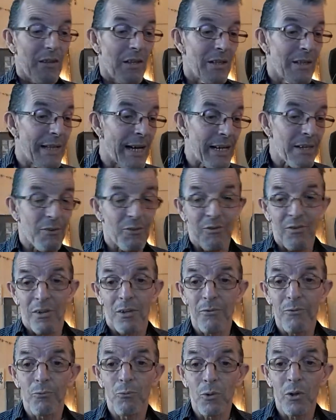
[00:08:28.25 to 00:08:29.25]
lack of
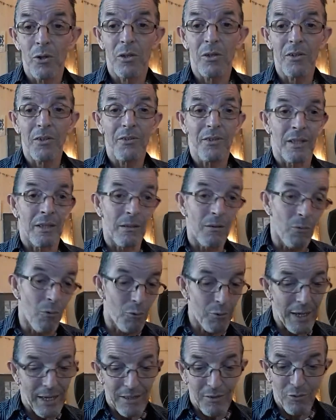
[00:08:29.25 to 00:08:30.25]
self-worth and all
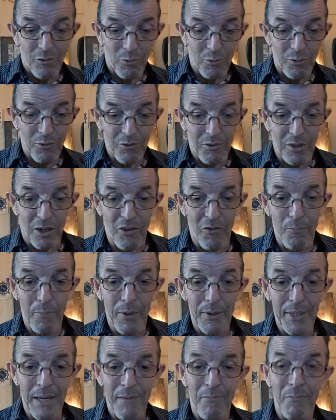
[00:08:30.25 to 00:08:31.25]
that sort of stuff.
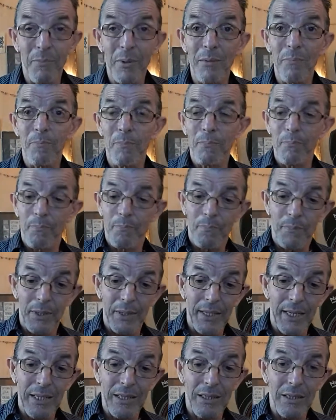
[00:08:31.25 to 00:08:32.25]
But
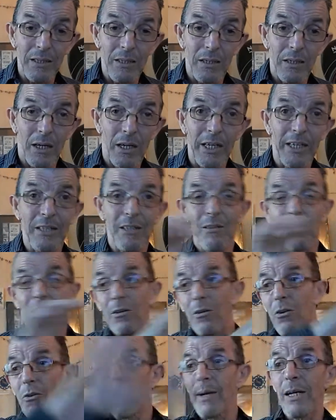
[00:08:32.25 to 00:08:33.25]
then I could
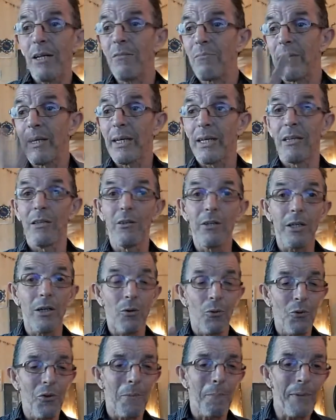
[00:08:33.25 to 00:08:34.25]
look around me and look at
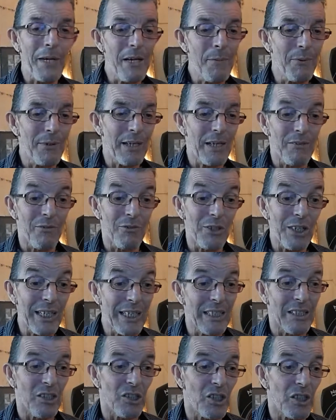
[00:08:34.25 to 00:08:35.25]
all the people that have
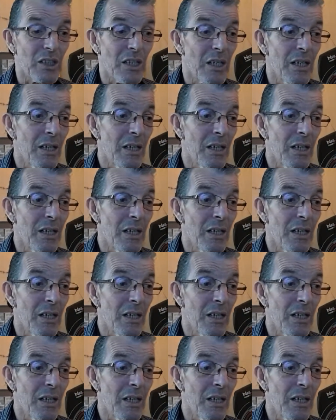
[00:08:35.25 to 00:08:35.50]
changed.